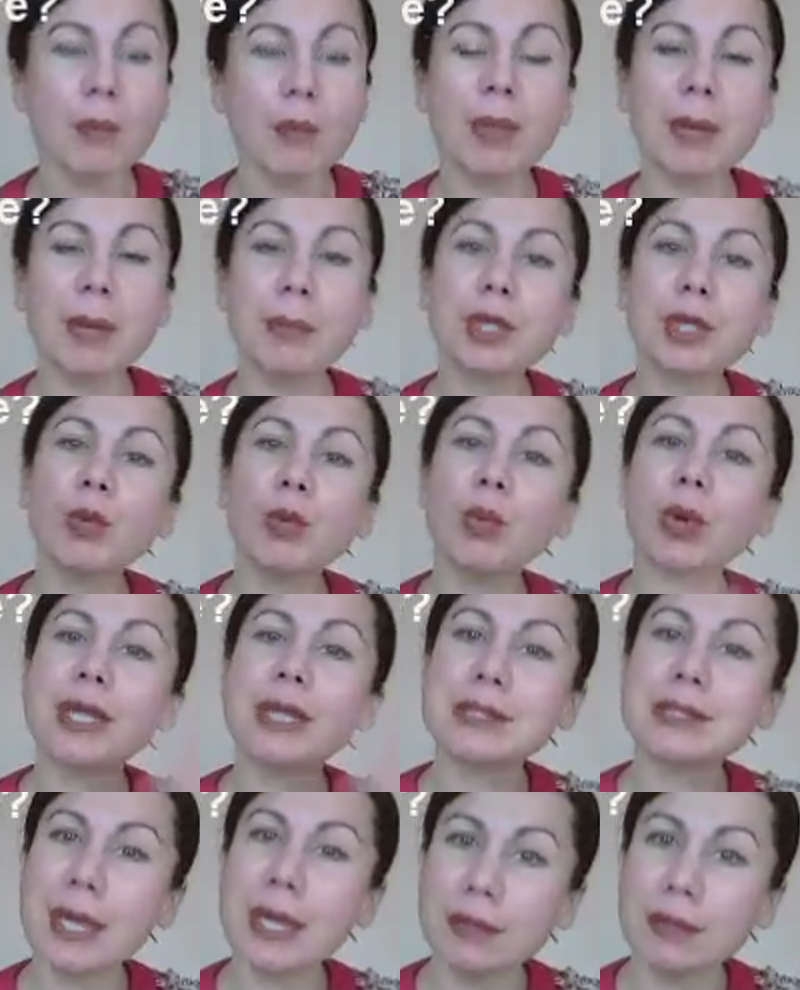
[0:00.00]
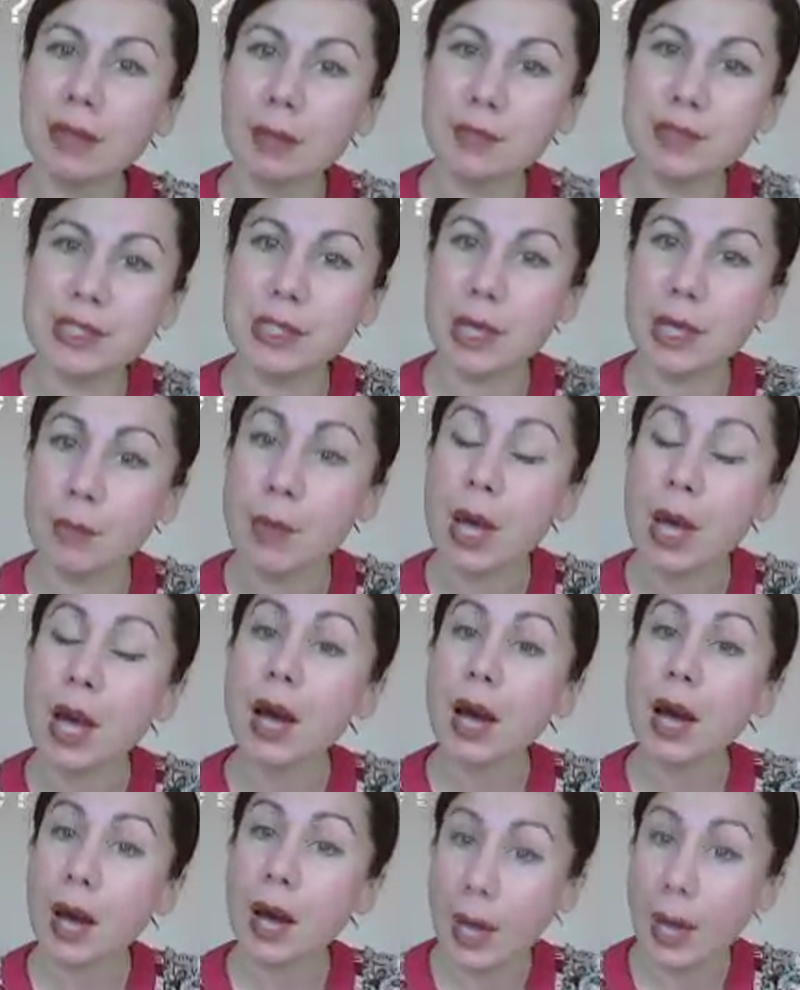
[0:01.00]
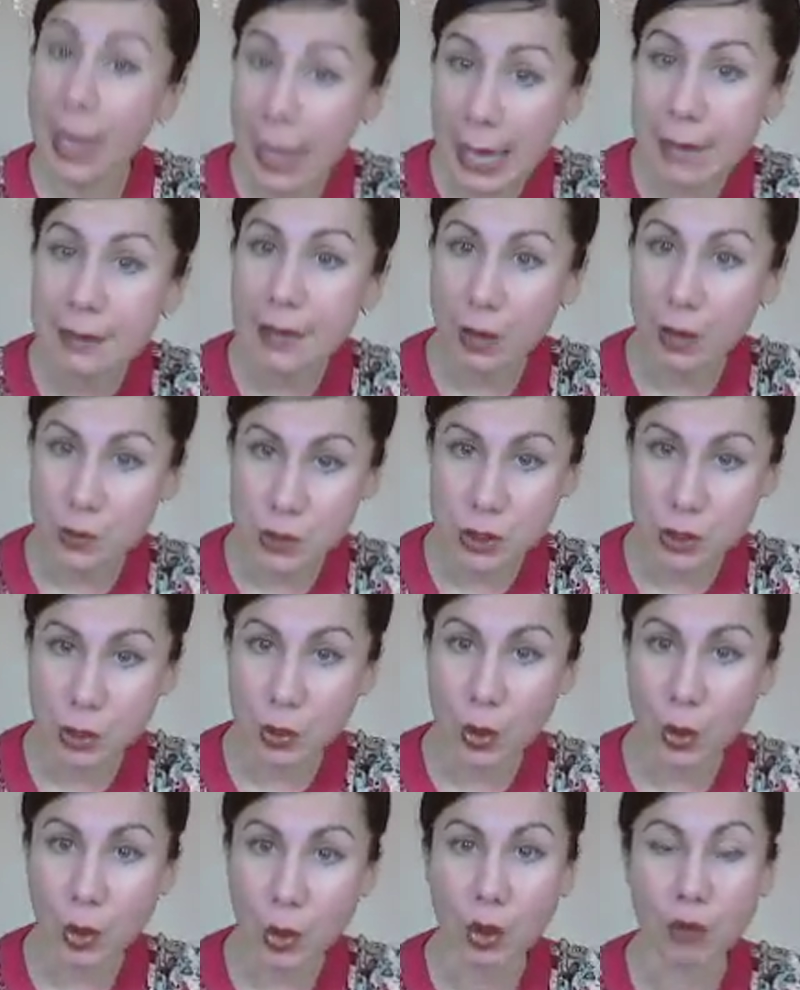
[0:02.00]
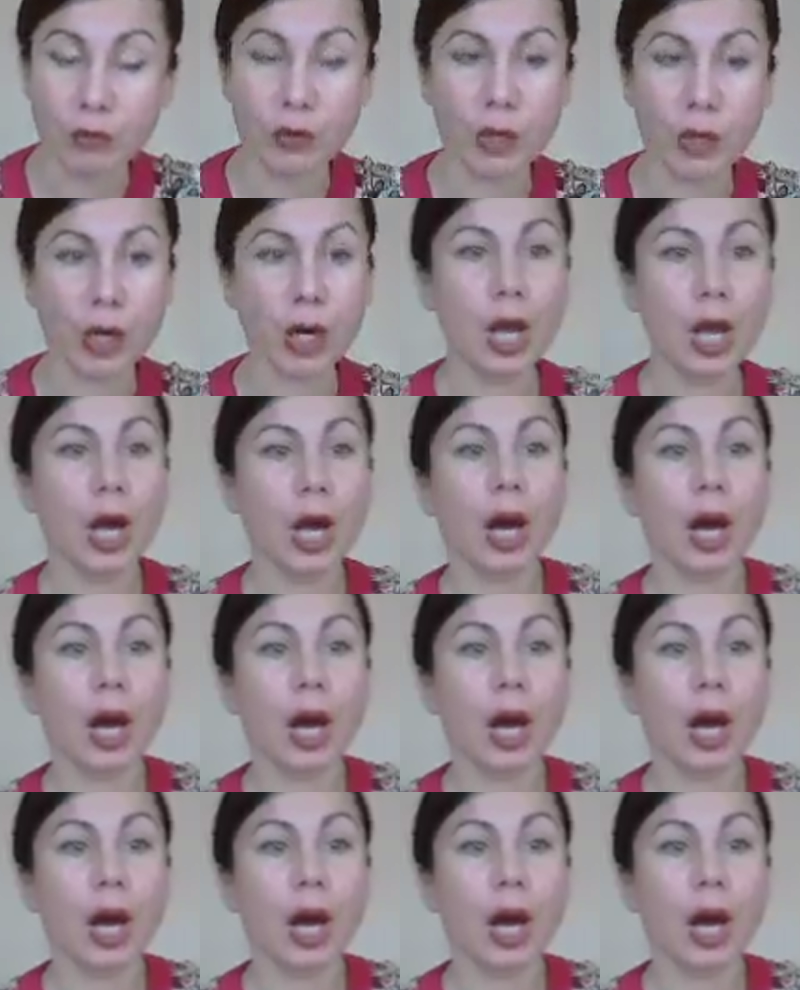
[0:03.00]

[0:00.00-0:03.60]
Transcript: Maybe you want to send them some handouts to look over.